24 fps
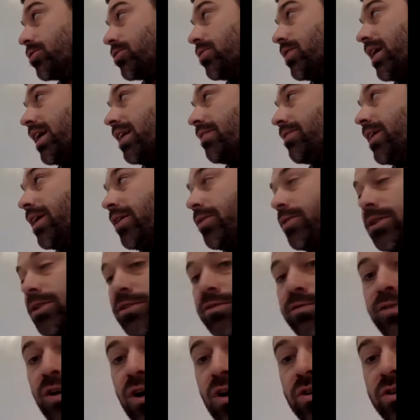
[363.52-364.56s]
you have. How we do
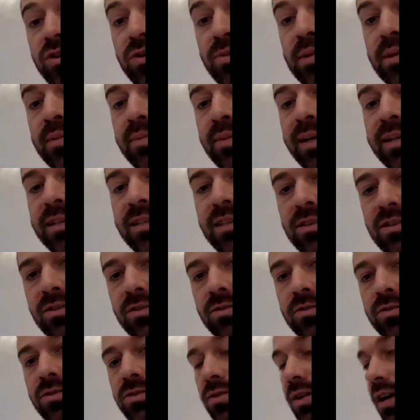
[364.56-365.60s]
volume depends on the goals you